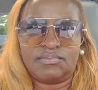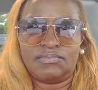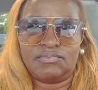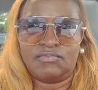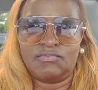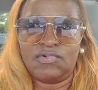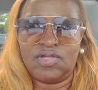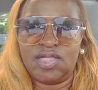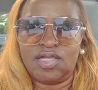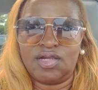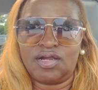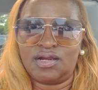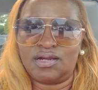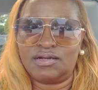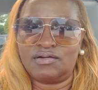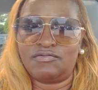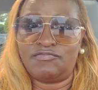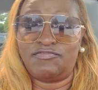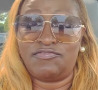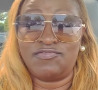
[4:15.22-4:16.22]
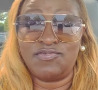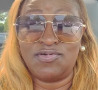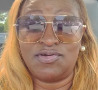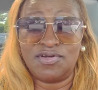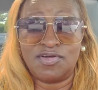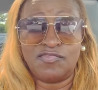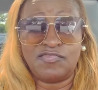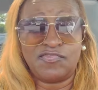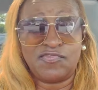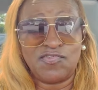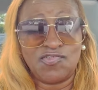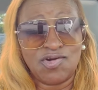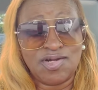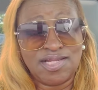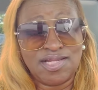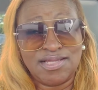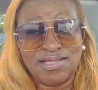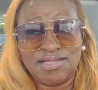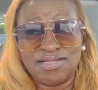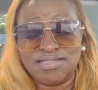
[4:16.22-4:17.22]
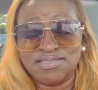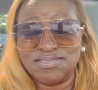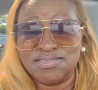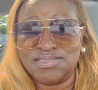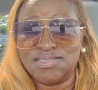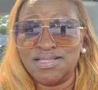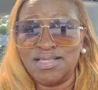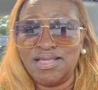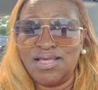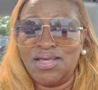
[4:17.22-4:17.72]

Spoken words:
We are good friends.